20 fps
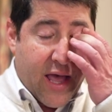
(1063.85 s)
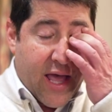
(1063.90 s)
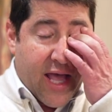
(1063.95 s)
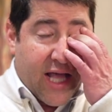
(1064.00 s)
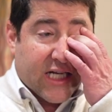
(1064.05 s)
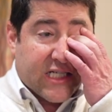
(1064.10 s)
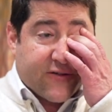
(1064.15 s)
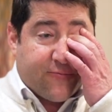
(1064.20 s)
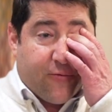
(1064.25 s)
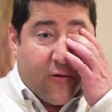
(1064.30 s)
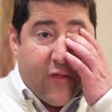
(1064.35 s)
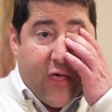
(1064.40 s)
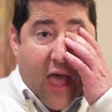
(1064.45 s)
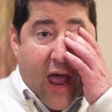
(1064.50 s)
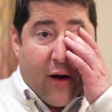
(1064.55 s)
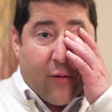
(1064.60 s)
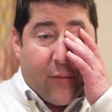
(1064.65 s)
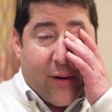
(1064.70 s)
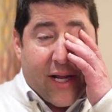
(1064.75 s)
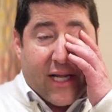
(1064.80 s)
It's for
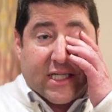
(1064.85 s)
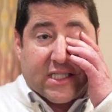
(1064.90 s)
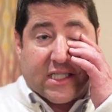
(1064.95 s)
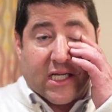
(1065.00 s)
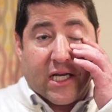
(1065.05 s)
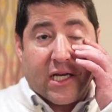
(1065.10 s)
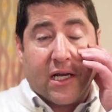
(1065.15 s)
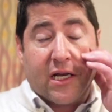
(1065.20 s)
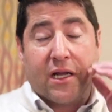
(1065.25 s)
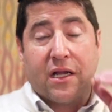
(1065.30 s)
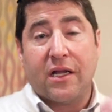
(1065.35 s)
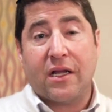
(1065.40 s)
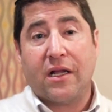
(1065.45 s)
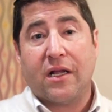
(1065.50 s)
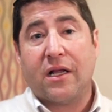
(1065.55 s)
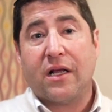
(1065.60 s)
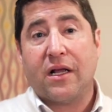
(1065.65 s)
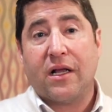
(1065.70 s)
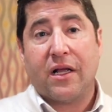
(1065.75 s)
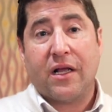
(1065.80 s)
that reason
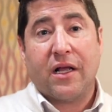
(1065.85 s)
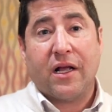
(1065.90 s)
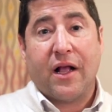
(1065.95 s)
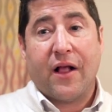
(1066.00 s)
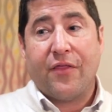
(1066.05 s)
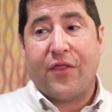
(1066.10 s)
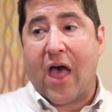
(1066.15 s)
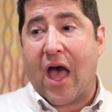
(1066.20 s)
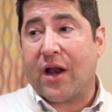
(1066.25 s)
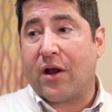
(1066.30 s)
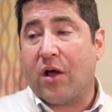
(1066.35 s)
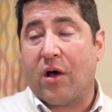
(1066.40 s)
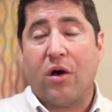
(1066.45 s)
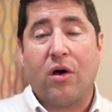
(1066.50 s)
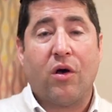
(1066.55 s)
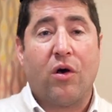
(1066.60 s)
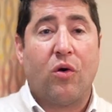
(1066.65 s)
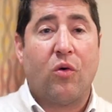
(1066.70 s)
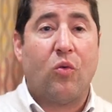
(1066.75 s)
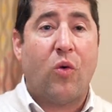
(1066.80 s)
that
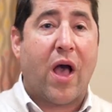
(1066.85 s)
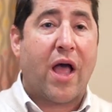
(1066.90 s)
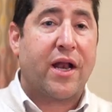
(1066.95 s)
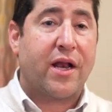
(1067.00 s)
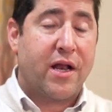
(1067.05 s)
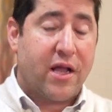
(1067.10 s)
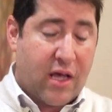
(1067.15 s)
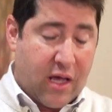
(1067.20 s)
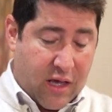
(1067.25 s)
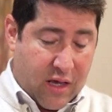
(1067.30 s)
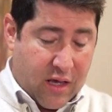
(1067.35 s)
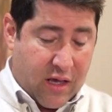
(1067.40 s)
when